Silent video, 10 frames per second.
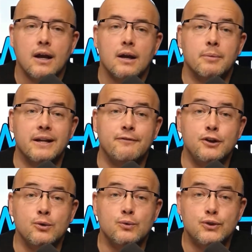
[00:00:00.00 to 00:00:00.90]
But if
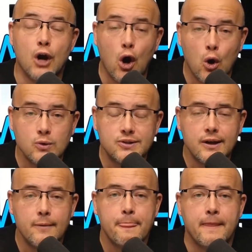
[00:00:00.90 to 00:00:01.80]
you don't,
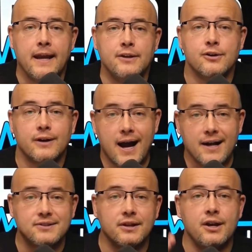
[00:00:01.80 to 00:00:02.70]
and you're
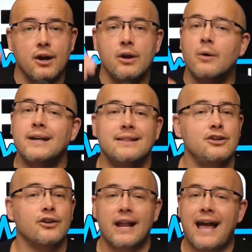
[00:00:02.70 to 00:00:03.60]
constantly yo-yoing,
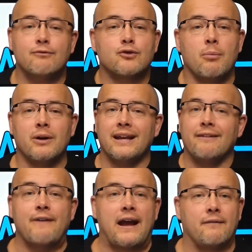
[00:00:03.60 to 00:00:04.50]
you're going to have trouble
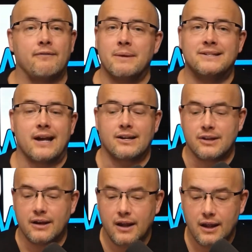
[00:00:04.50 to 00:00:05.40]
getting fat off the
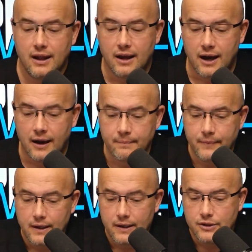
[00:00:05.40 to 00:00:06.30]
midsection.
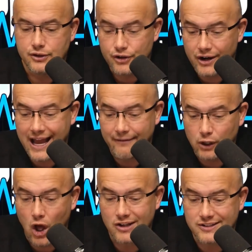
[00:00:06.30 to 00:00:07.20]
You're going to have
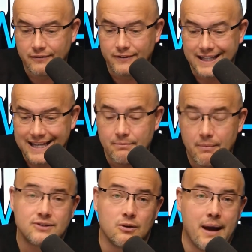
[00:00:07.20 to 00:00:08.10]
loss of lean
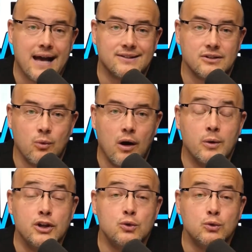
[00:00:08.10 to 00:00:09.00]
muscle mass as well.
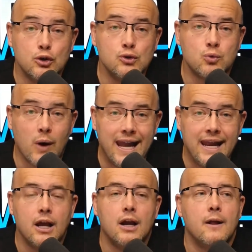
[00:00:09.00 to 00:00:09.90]
When you lose
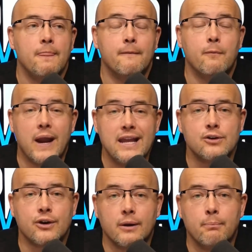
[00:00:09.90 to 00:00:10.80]
weight, the weight
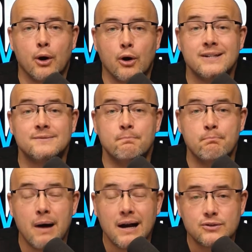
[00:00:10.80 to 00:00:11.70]
you're going to burn is
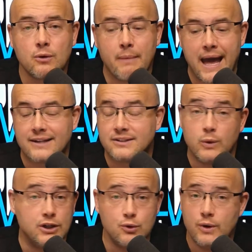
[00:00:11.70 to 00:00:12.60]
muscle mass, and
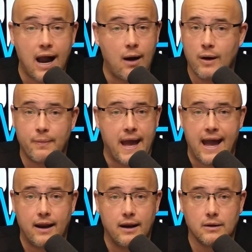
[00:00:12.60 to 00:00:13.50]
we do not want
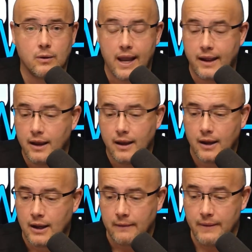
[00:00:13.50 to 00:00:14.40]
that, okay?
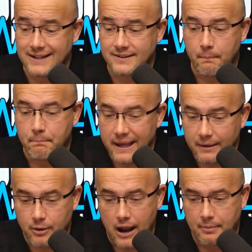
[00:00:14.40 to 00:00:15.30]
That's a
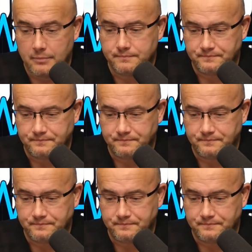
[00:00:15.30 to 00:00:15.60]
big problem.